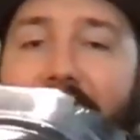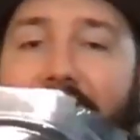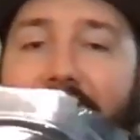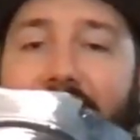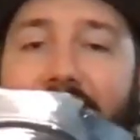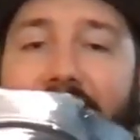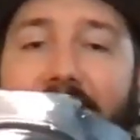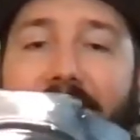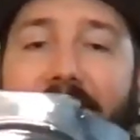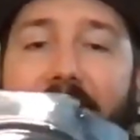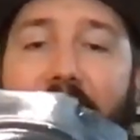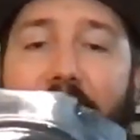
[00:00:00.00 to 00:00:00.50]

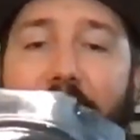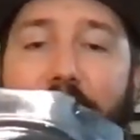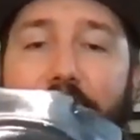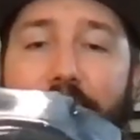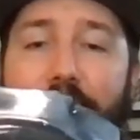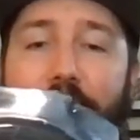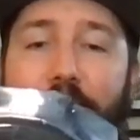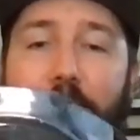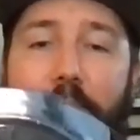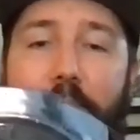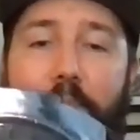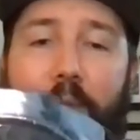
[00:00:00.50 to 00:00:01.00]
Look at that
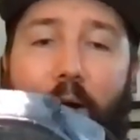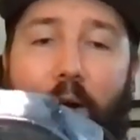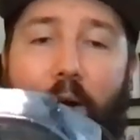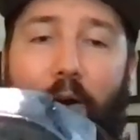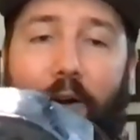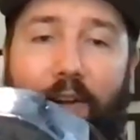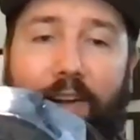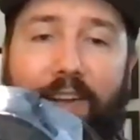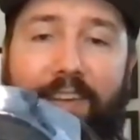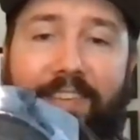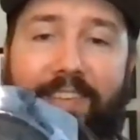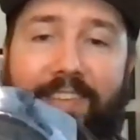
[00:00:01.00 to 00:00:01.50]
for a
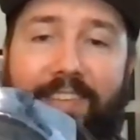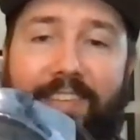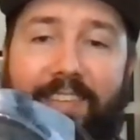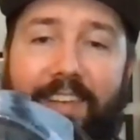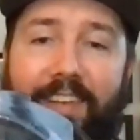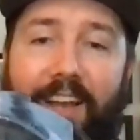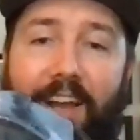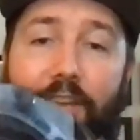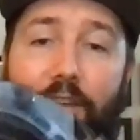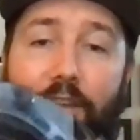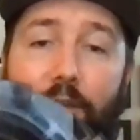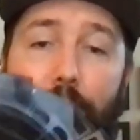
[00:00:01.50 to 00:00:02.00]

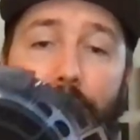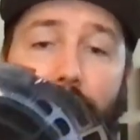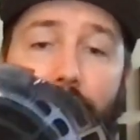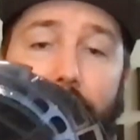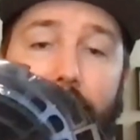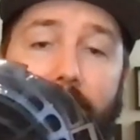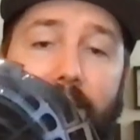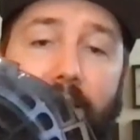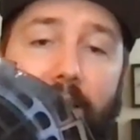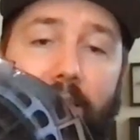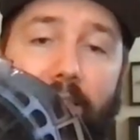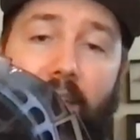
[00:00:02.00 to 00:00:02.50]
box. Are you,
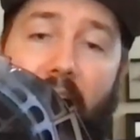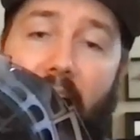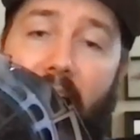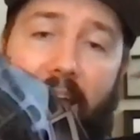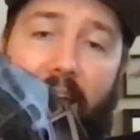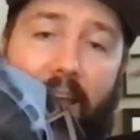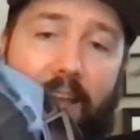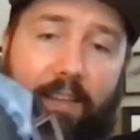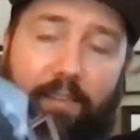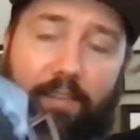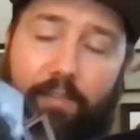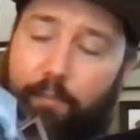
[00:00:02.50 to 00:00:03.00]

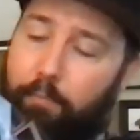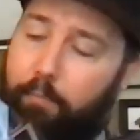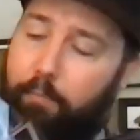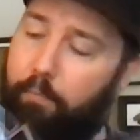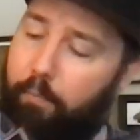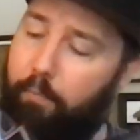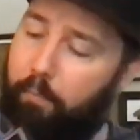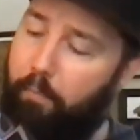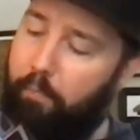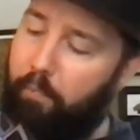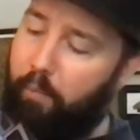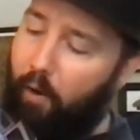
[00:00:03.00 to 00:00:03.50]
that is
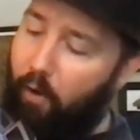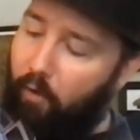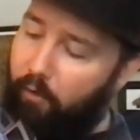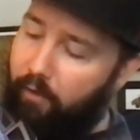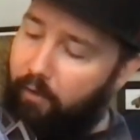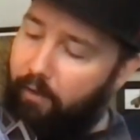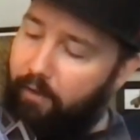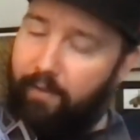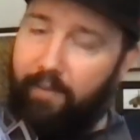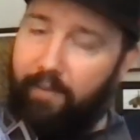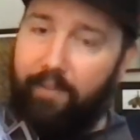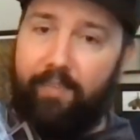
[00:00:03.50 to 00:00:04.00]

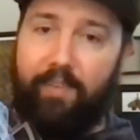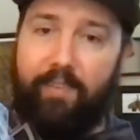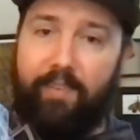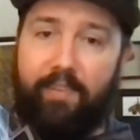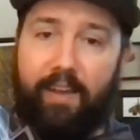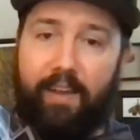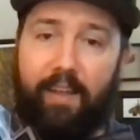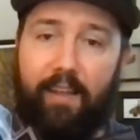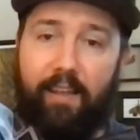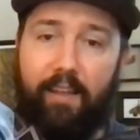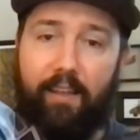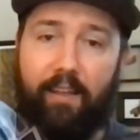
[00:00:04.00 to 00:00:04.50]
bonkers,
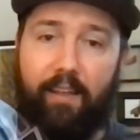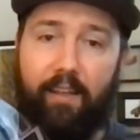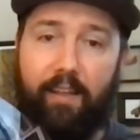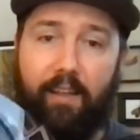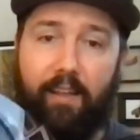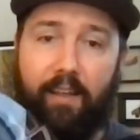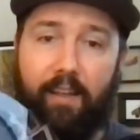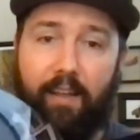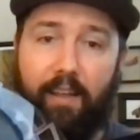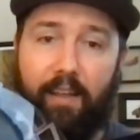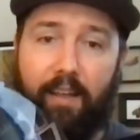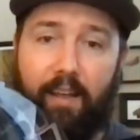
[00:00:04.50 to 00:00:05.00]
isn't it?
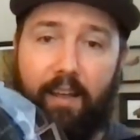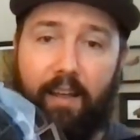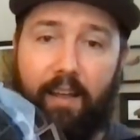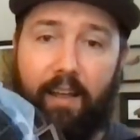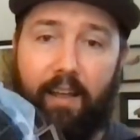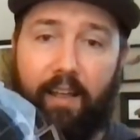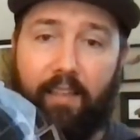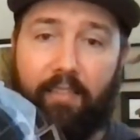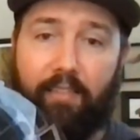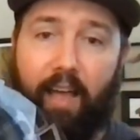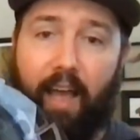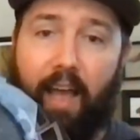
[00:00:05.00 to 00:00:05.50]

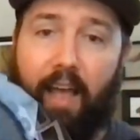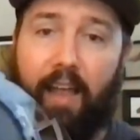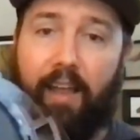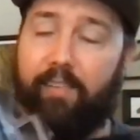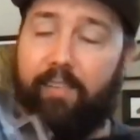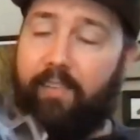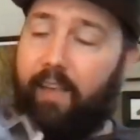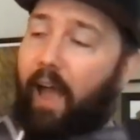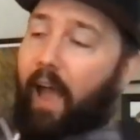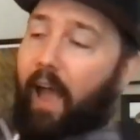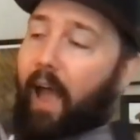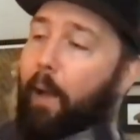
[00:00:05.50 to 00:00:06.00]
That
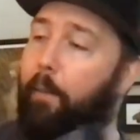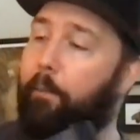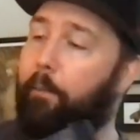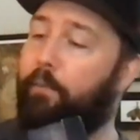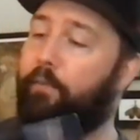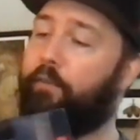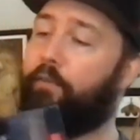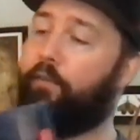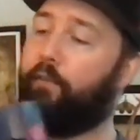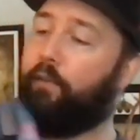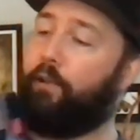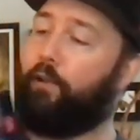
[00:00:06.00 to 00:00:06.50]
is
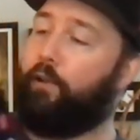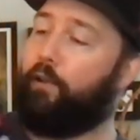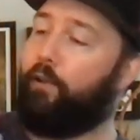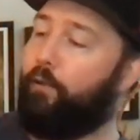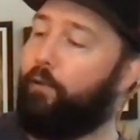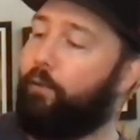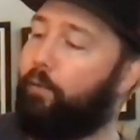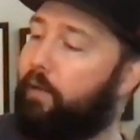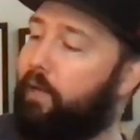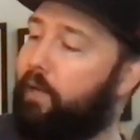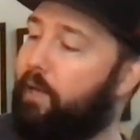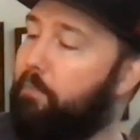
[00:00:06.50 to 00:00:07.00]

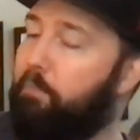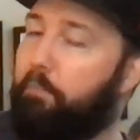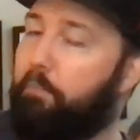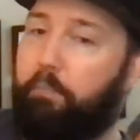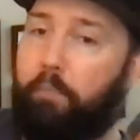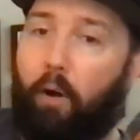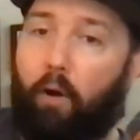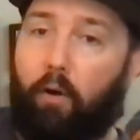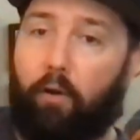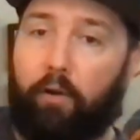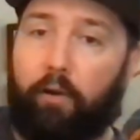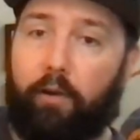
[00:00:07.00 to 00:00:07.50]
absolutely
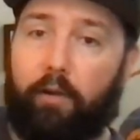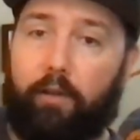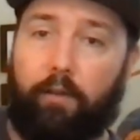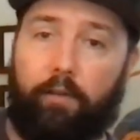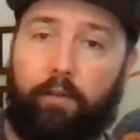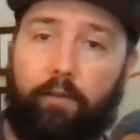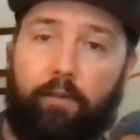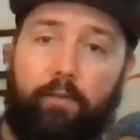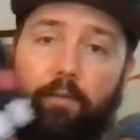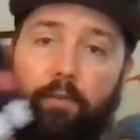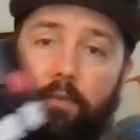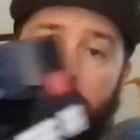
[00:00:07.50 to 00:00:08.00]

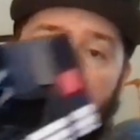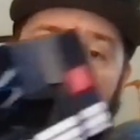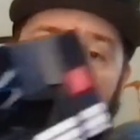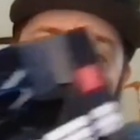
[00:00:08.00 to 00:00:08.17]
bonkers.